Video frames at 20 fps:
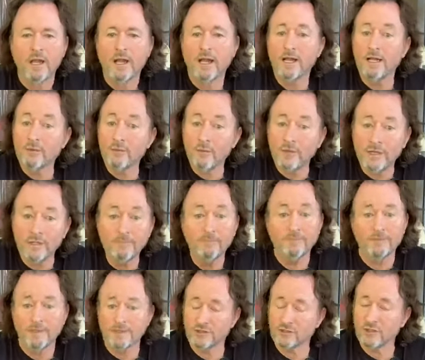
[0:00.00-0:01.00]

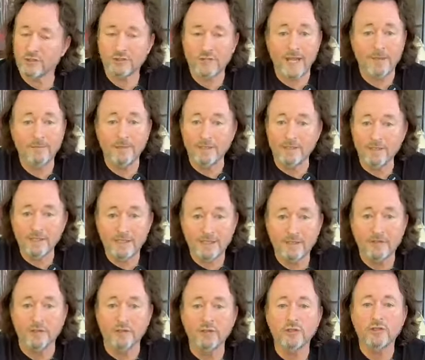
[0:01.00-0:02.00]
Well,
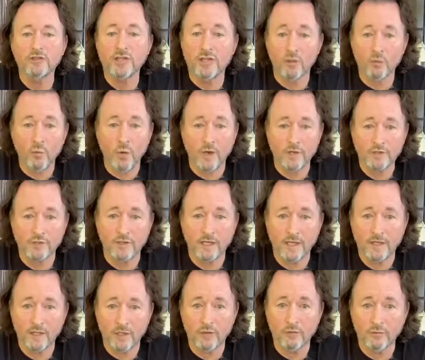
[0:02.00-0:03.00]
literally, you could set a watch on
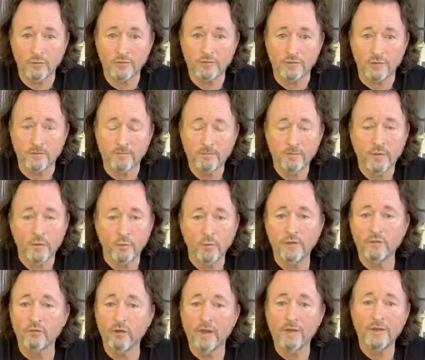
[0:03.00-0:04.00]
that darn rooster.
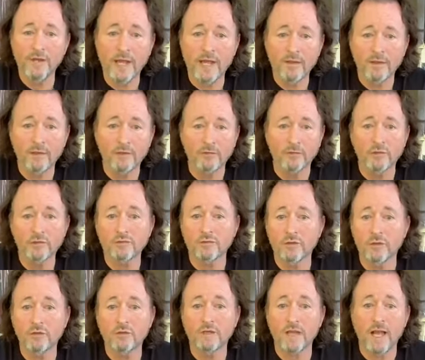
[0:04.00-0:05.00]
We'd run down there, the
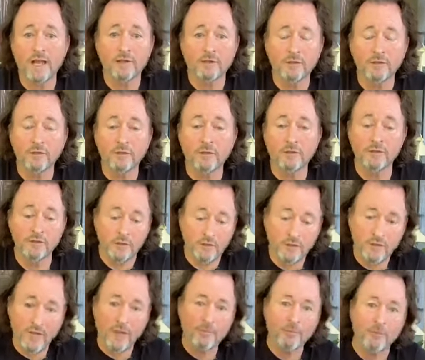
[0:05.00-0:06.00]
rooster would go
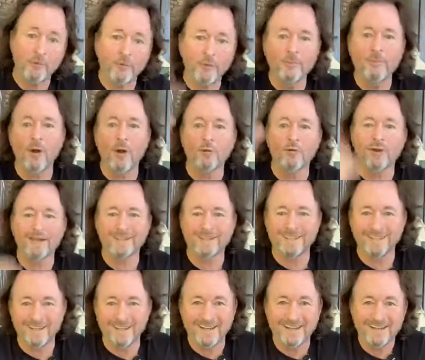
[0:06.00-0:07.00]
cock-a-doodle-doo, and I'm throwing the ball right
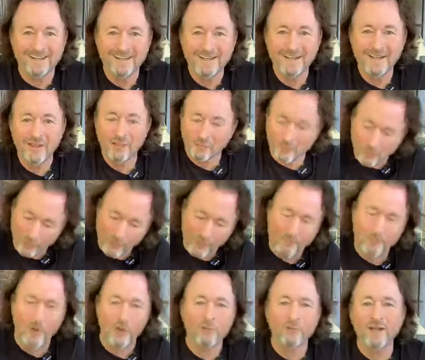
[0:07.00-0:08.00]
then and there. Throwing the
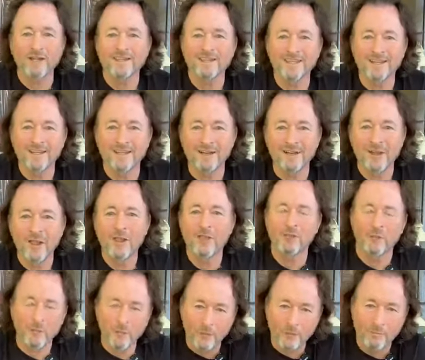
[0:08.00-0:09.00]
ball right then and there.
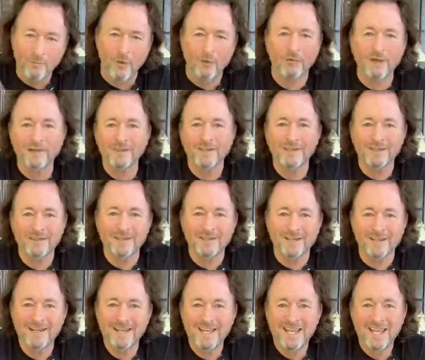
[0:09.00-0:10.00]
Throwing the ball right then and
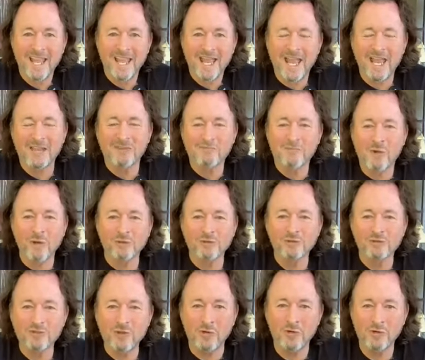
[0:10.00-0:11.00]
there. And what
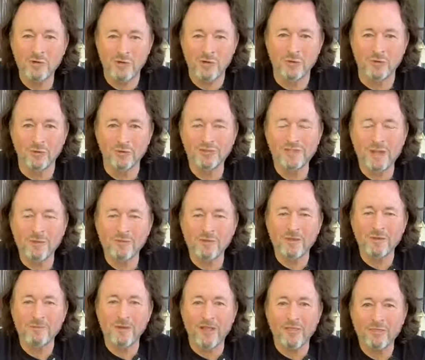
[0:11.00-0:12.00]
was so cool is that
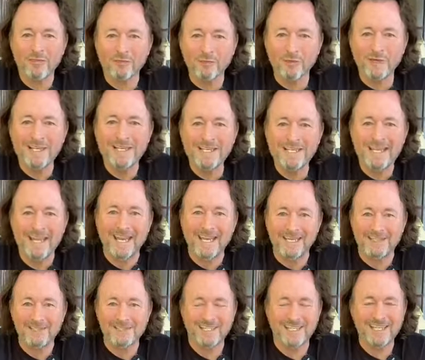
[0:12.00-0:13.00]
within about 3
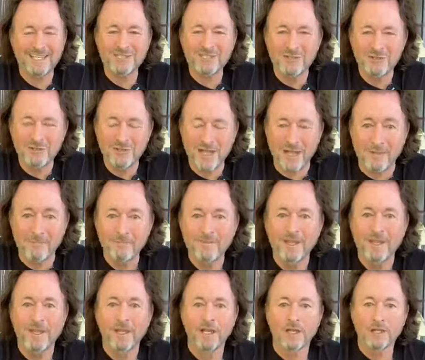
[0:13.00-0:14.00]
days, kid you not,
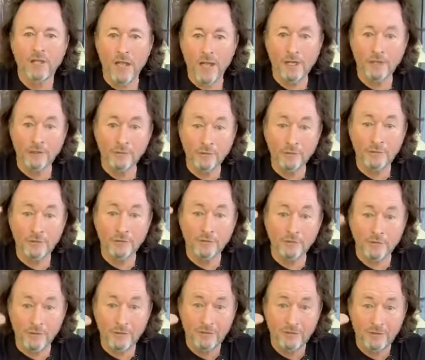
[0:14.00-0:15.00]

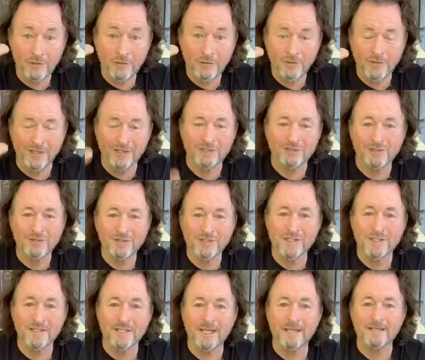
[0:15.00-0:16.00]
cock-a-doodle-doo. And as soon as he
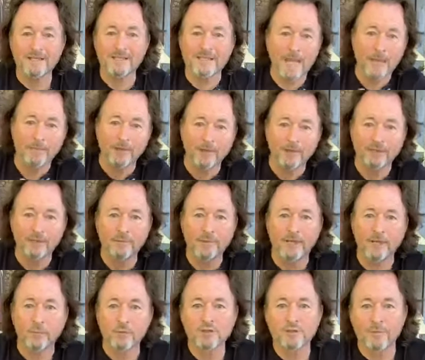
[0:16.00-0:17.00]
did that, Captain looked at me
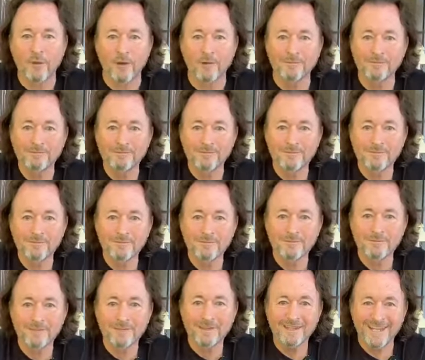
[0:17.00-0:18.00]
like, where's the ball?
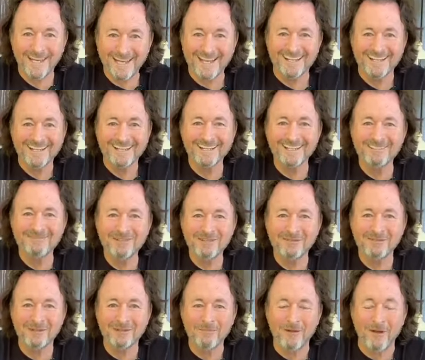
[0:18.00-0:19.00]
Yeah, look at
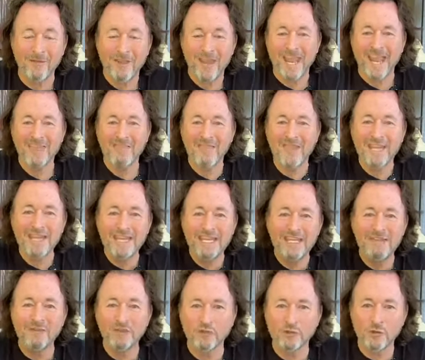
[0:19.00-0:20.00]
me, where's the ball? And then it
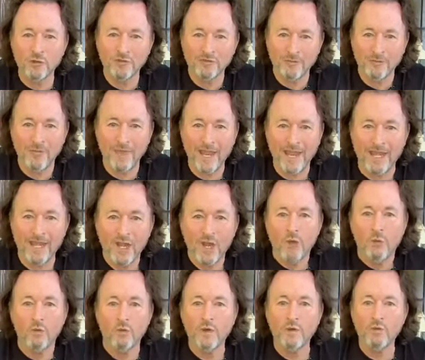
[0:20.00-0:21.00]
even grew from that.
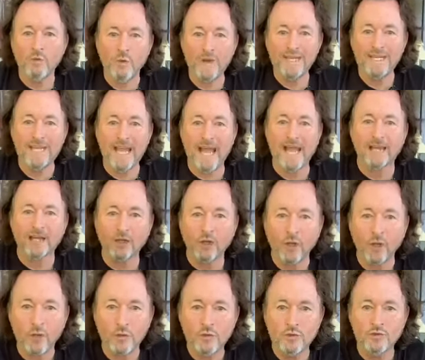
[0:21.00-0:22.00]
When we got
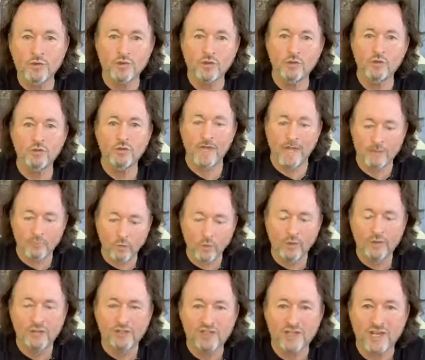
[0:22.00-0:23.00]
close to that
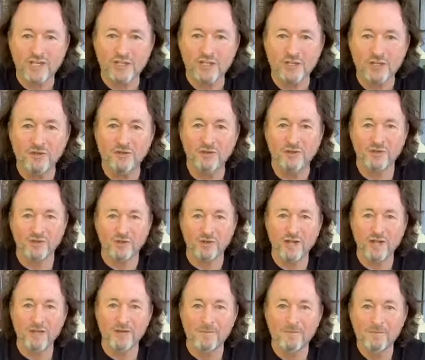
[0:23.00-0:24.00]
one section of the
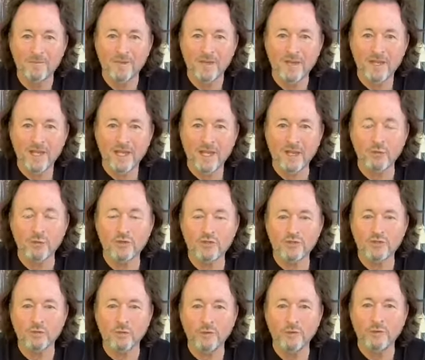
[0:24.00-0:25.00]
trail, in
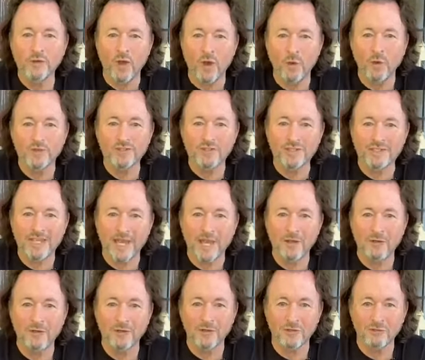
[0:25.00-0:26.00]
which we would always
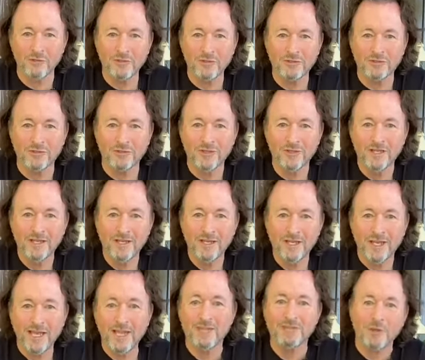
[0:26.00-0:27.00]
encounter the rooster,
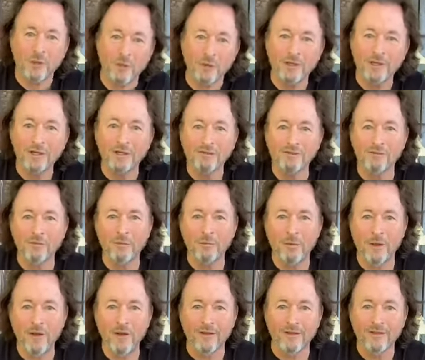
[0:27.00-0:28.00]
he's already looking for the
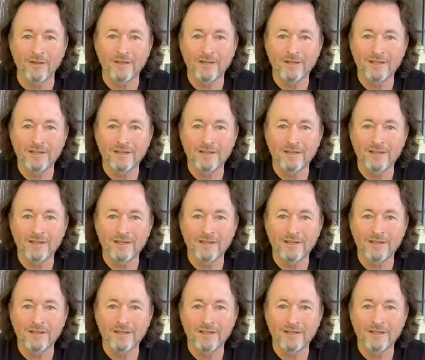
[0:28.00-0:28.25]
ball.